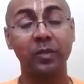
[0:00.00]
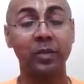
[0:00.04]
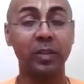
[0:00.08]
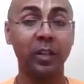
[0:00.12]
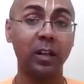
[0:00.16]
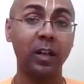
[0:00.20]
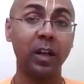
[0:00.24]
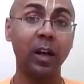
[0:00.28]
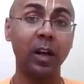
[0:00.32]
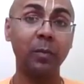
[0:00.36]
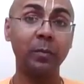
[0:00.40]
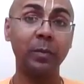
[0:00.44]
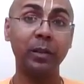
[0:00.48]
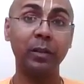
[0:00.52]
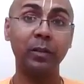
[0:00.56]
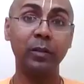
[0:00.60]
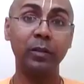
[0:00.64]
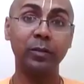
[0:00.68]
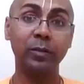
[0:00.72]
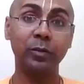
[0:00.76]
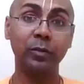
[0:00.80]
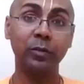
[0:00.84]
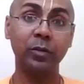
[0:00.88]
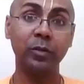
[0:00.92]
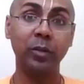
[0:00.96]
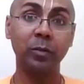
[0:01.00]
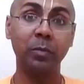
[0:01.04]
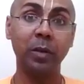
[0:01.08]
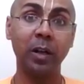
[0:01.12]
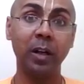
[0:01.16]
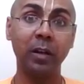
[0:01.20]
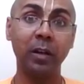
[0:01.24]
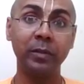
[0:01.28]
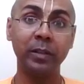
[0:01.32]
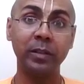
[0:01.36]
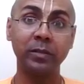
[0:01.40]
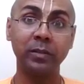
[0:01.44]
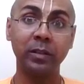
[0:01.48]
Sakha mero shuddha
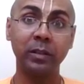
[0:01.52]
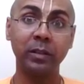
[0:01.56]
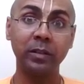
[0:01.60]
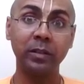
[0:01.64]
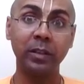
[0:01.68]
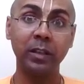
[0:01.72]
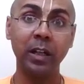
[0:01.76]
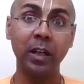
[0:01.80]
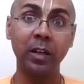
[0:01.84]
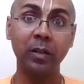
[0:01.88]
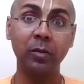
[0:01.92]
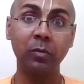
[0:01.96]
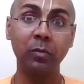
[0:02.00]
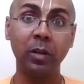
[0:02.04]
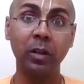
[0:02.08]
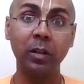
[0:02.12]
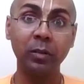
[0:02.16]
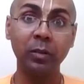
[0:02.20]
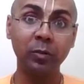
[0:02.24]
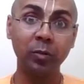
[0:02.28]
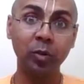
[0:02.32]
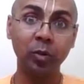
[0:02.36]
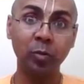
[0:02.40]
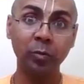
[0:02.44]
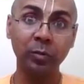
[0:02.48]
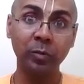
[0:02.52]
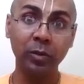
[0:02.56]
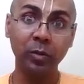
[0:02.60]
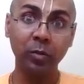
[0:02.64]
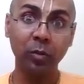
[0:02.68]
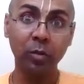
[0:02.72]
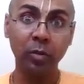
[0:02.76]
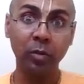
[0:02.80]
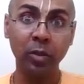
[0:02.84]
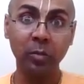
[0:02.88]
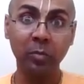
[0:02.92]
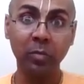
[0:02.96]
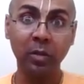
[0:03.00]
bhave sandhya arohan, tumi
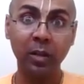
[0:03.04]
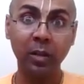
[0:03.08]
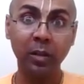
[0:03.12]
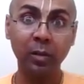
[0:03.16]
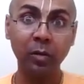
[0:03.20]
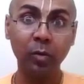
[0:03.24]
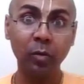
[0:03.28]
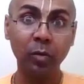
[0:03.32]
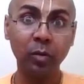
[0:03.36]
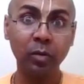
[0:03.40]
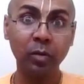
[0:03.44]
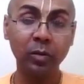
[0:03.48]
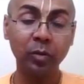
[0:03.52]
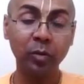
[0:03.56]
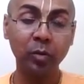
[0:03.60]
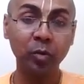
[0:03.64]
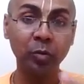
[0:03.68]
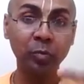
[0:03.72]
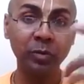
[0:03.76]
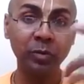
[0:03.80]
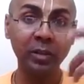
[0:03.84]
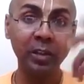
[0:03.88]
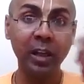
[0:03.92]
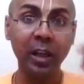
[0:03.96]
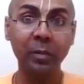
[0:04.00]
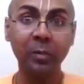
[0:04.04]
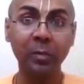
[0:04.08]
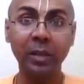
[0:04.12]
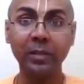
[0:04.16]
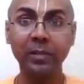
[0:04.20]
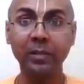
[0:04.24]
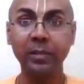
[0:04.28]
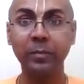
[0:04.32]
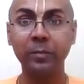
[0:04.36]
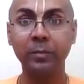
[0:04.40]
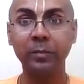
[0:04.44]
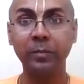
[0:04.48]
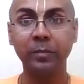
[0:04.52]
purna badalo katho miya
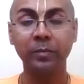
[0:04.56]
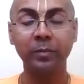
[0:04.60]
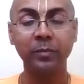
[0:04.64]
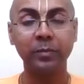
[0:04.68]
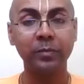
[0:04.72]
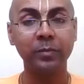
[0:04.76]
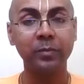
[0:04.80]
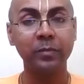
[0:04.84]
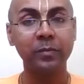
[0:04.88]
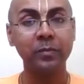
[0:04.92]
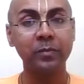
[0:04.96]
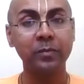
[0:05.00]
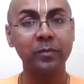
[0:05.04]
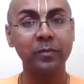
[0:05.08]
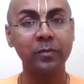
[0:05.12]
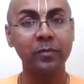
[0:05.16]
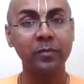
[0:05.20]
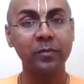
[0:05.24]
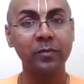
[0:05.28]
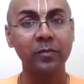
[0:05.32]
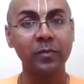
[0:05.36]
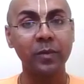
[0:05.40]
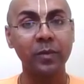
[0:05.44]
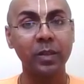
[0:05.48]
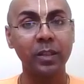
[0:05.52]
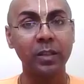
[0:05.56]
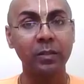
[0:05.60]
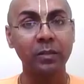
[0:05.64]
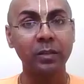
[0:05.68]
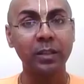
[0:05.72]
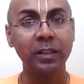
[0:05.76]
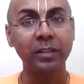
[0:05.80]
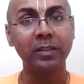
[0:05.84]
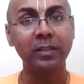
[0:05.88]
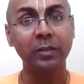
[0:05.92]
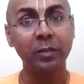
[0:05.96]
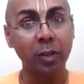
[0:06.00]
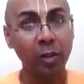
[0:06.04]
masa.
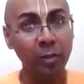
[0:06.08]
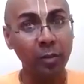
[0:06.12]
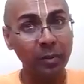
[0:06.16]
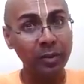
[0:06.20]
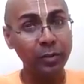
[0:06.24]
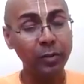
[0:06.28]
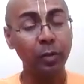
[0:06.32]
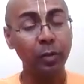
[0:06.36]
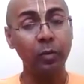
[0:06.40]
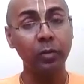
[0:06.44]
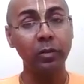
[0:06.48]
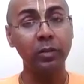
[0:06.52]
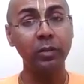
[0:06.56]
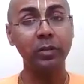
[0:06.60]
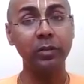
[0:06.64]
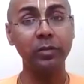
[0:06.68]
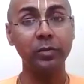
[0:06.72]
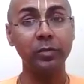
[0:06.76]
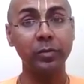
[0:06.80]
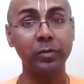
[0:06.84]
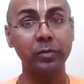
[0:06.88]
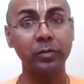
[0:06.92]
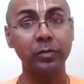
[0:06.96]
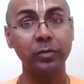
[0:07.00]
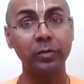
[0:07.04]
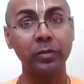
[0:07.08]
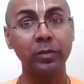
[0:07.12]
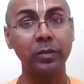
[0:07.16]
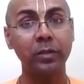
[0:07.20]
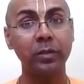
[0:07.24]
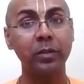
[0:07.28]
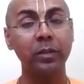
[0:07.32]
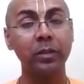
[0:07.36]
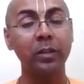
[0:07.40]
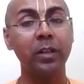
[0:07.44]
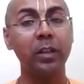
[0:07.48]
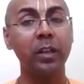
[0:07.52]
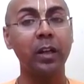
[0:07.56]
They sit on my shoulders
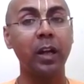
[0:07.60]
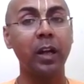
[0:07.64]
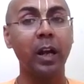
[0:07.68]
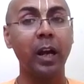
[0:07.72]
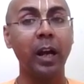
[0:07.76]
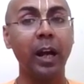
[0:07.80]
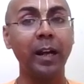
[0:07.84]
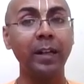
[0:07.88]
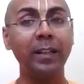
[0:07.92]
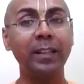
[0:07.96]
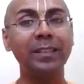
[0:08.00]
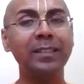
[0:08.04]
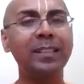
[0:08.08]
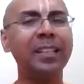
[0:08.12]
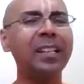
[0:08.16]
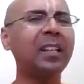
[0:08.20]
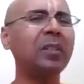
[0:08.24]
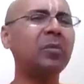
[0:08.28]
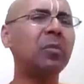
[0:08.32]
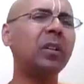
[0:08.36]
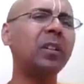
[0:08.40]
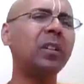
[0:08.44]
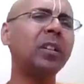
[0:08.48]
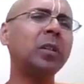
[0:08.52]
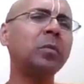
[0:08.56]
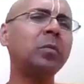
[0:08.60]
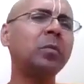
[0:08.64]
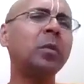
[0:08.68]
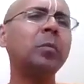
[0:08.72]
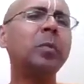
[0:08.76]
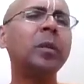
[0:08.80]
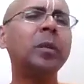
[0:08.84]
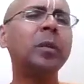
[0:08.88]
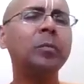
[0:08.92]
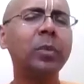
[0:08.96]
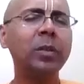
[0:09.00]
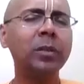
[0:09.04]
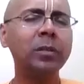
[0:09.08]
and they say, whatever
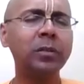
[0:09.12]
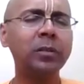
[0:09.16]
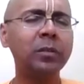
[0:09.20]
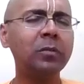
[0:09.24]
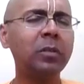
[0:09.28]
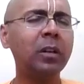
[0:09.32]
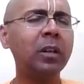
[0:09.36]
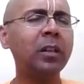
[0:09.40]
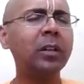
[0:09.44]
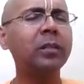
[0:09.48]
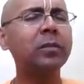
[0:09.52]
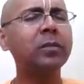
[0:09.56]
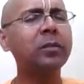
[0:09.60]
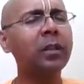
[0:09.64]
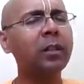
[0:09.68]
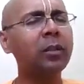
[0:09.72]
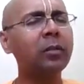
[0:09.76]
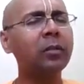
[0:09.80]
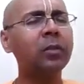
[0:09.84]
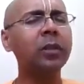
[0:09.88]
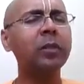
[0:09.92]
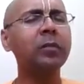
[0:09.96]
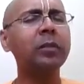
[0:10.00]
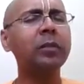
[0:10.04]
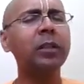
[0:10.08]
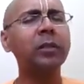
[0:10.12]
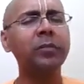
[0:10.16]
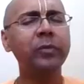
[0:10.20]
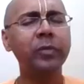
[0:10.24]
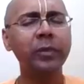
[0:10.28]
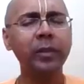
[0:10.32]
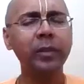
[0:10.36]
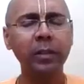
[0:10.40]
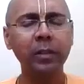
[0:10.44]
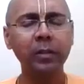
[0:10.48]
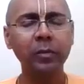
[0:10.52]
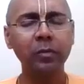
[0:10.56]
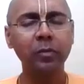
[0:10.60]
big person you are, yesterday only we
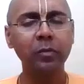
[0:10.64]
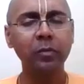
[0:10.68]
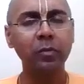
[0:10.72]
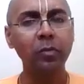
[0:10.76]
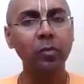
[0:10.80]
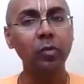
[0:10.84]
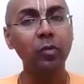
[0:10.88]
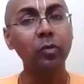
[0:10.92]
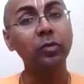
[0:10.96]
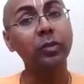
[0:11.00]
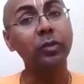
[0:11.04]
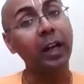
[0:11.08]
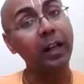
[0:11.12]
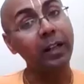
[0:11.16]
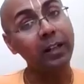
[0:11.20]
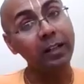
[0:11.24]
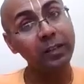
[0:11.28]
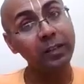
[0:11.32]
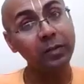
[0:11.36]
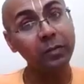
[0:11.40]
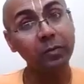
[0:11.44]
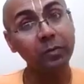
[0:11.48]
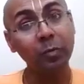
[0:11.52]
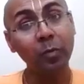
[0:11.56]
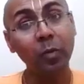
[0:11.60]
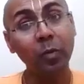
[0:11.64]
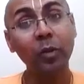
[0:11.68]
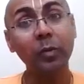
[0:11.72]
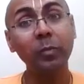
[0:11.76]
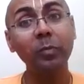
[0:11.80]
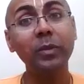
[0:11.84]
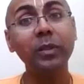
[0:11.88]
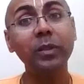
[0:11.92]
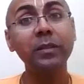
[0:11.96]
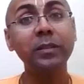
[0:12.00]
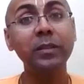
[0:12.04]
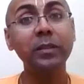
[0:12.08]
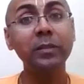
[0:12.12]
defeated you. That is more
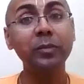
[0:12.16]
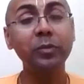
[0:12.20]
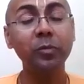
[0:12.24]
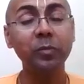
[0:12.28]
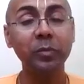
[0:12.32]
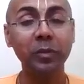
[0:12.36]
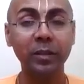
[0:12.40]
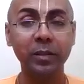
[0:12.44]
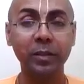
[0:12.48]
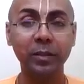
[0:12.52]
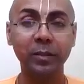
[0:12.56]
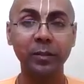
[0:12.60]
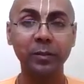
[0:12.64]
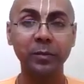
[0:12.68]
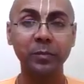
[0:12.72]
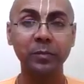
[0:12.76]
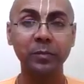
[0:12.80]
pleasing to me.